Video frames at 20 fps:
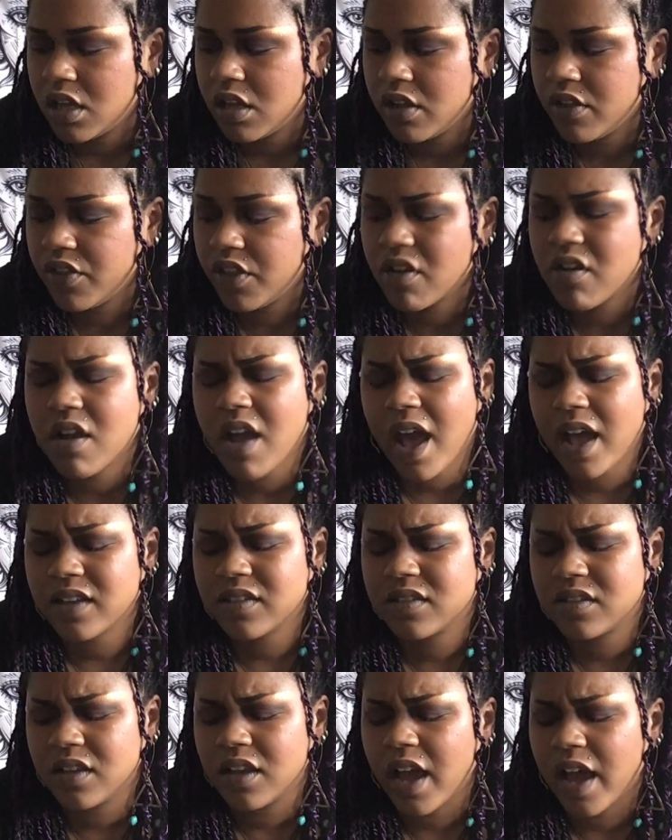there
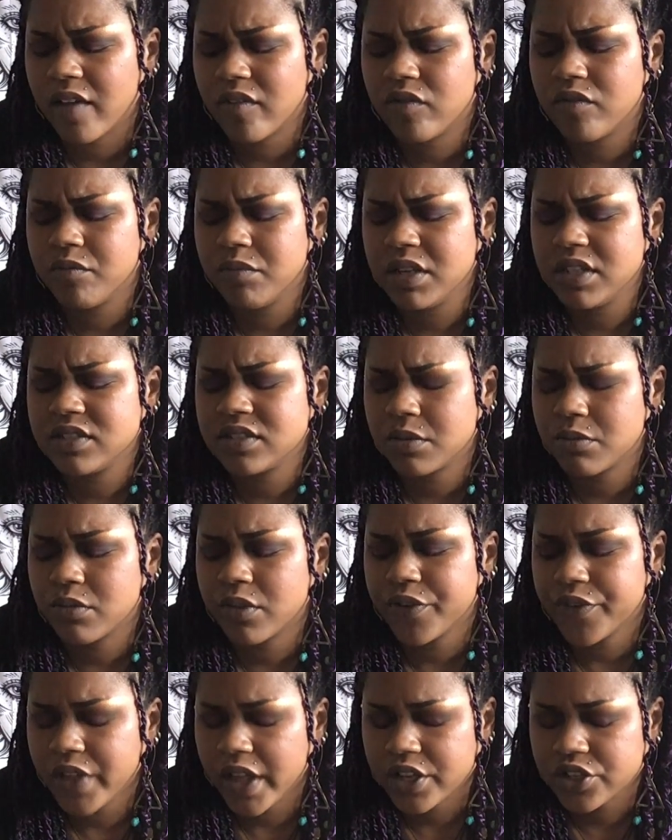has to be some
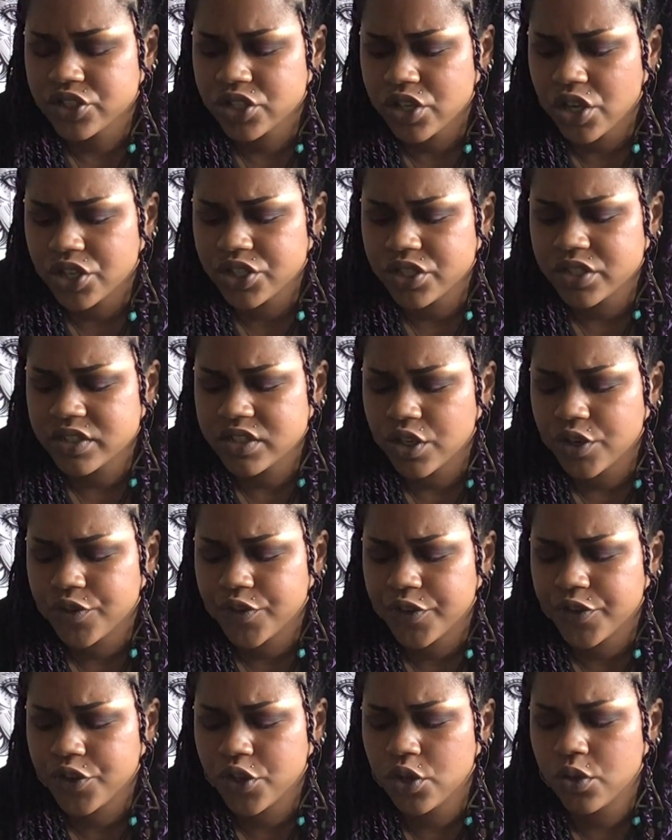reflection on yourself.
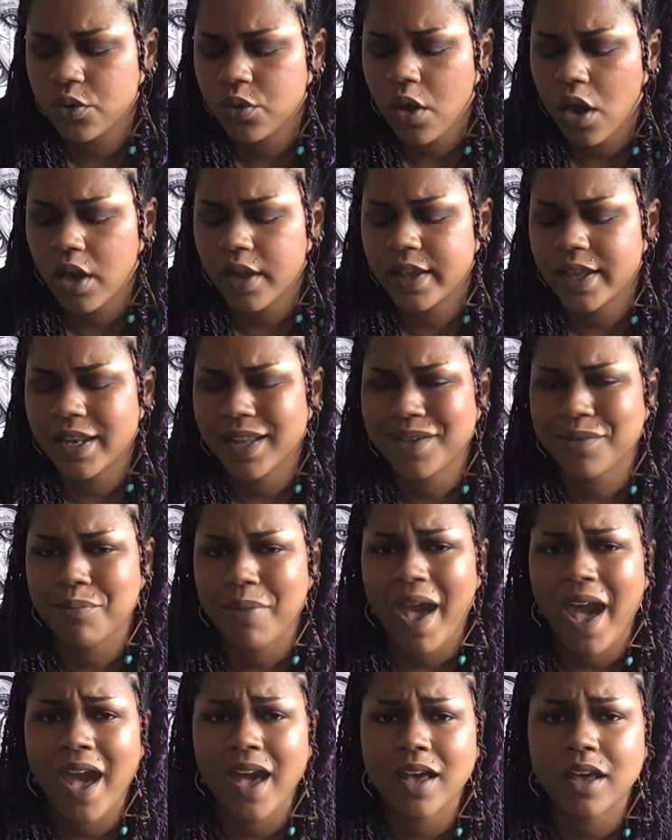If you are getting
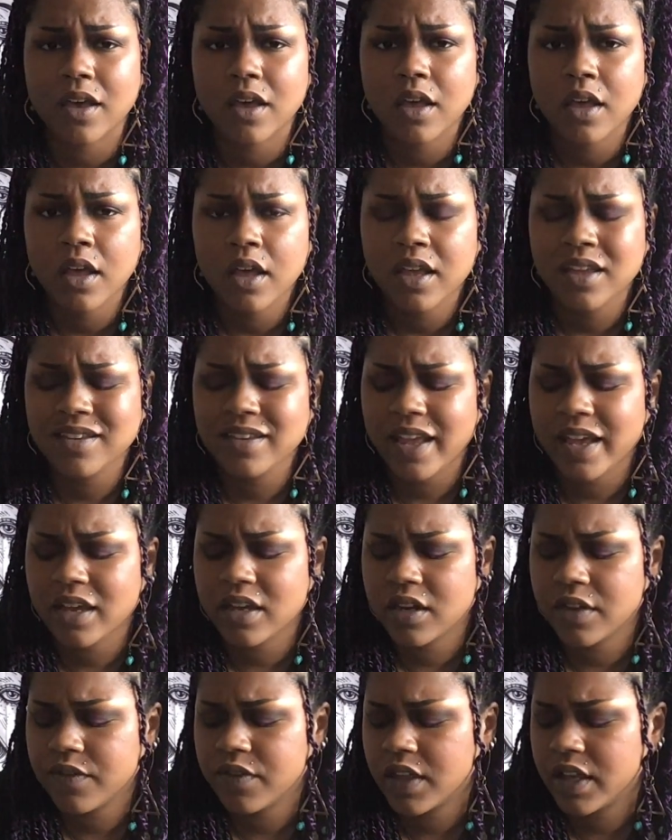back
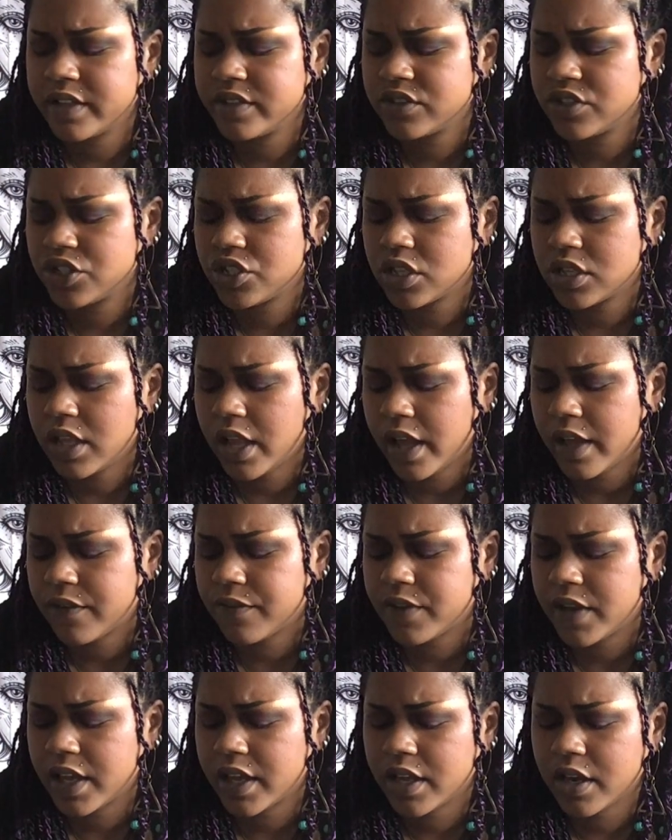negative things in your
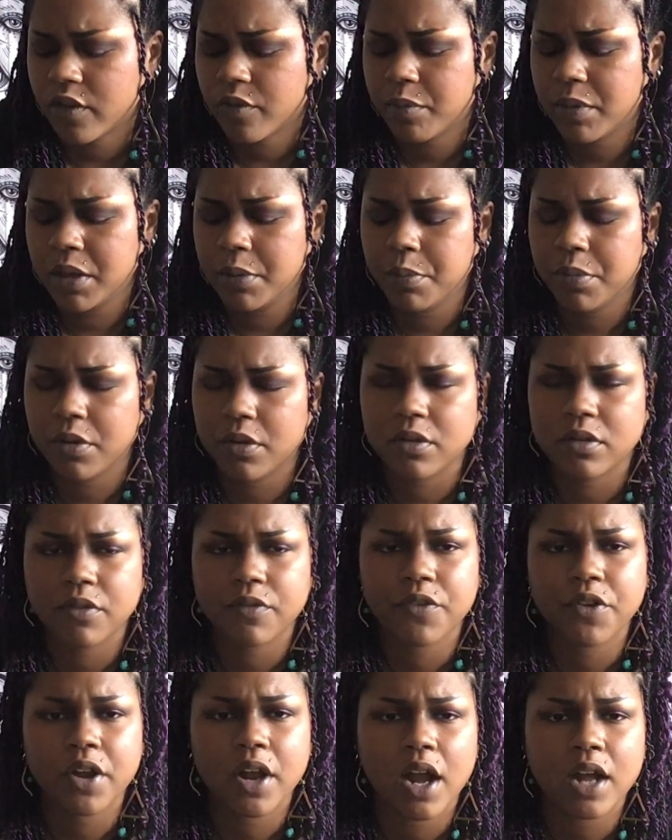life, negative people,
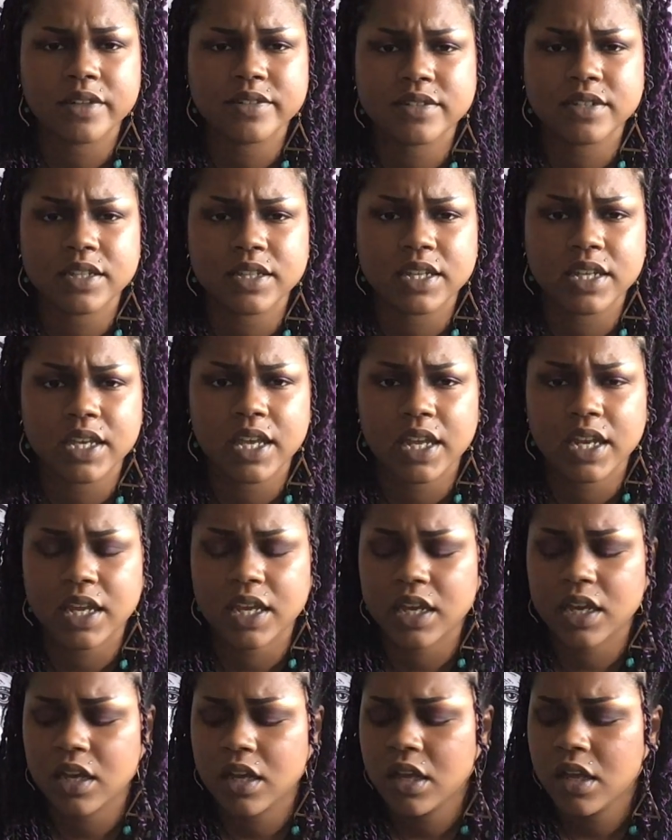if you're constantly
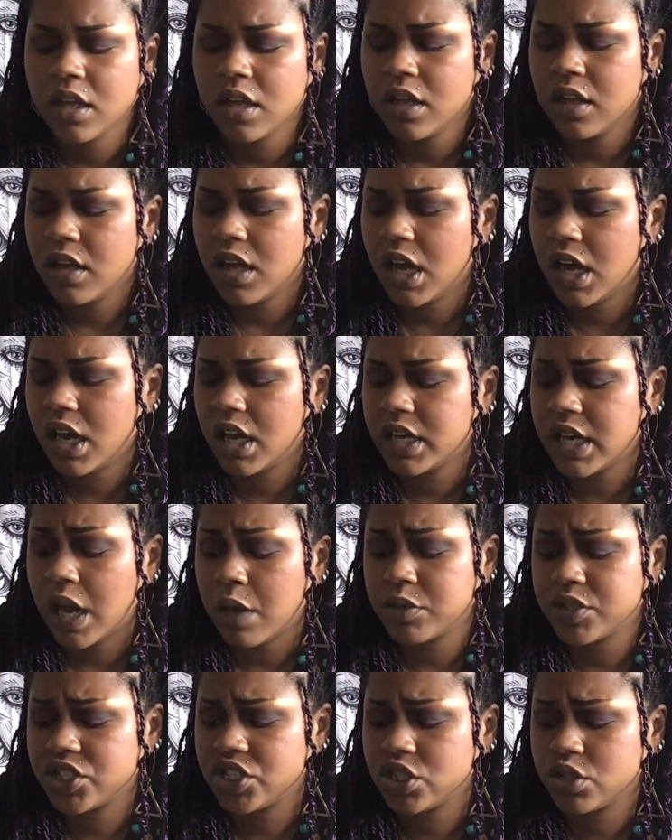getting
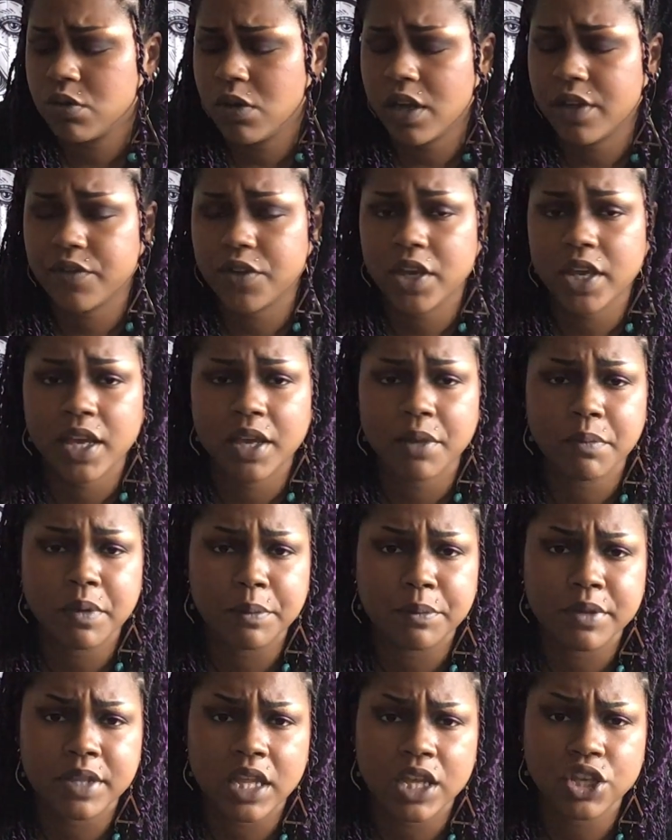not what you want, if you're getting
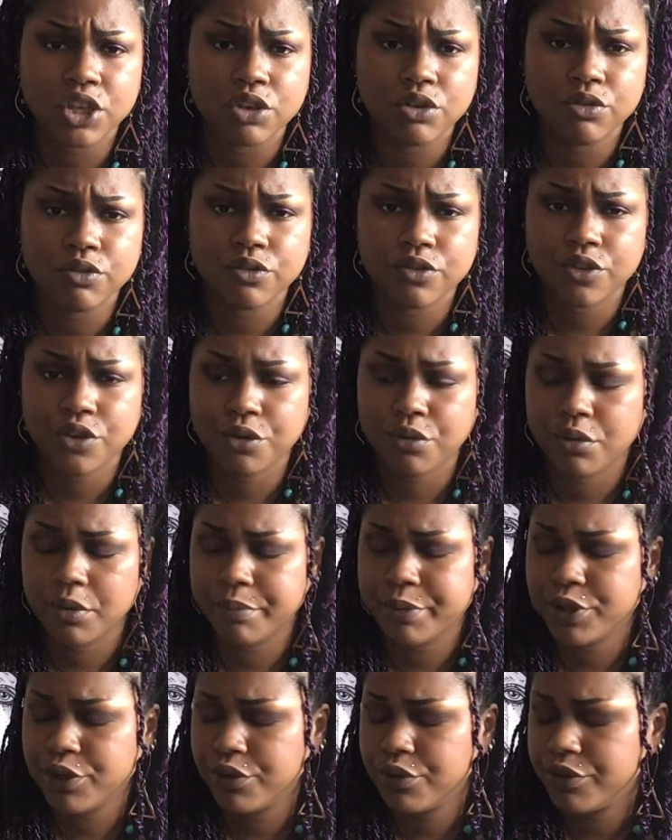people that use you,
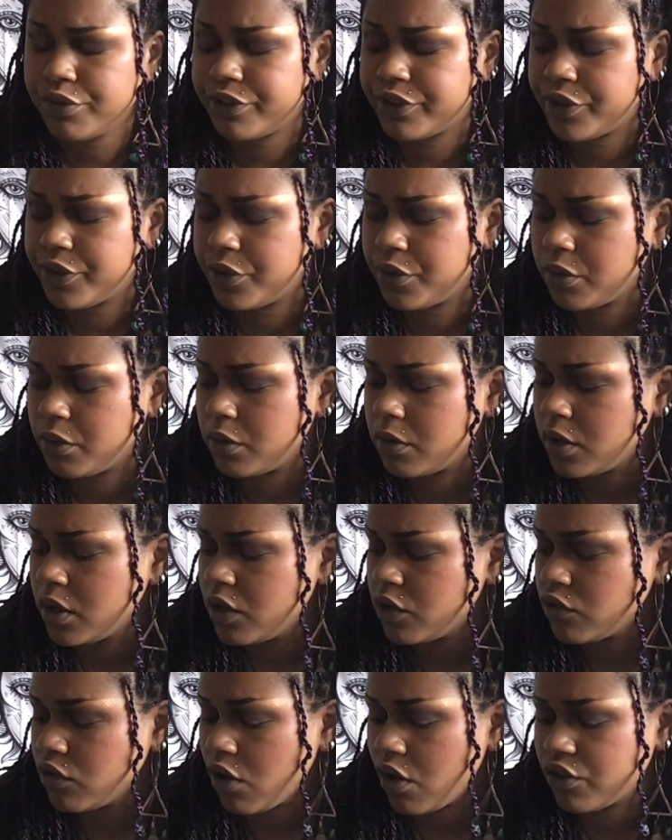abuse you,
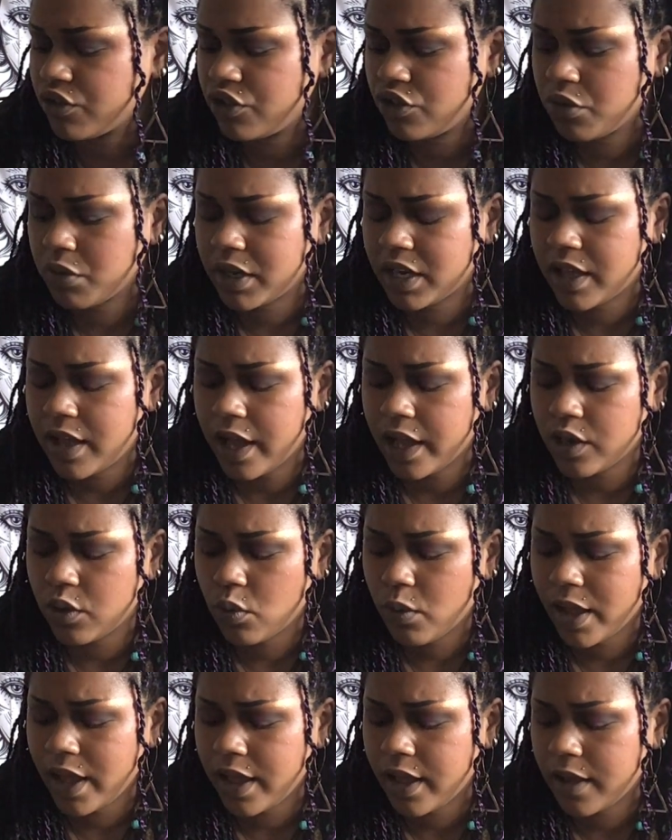talk to you any kind of
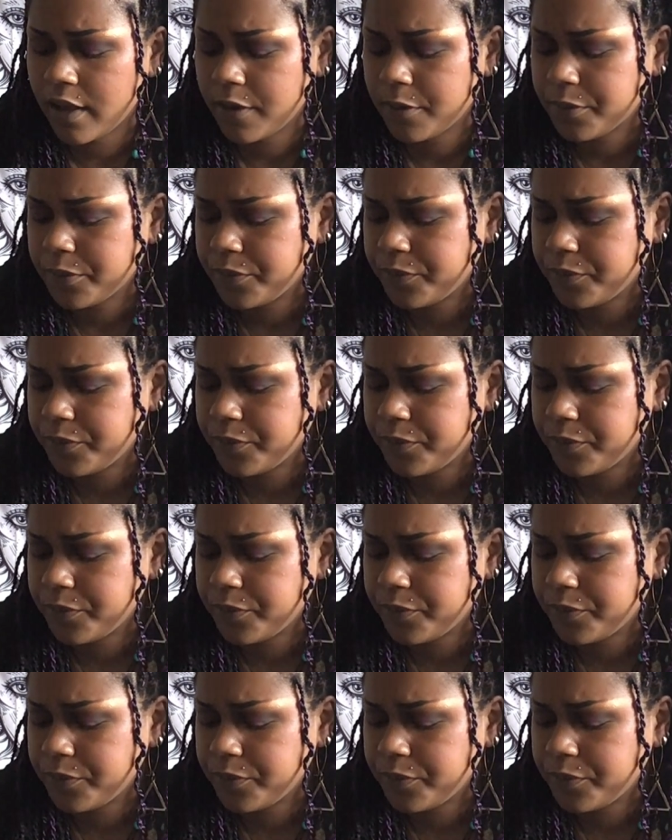way,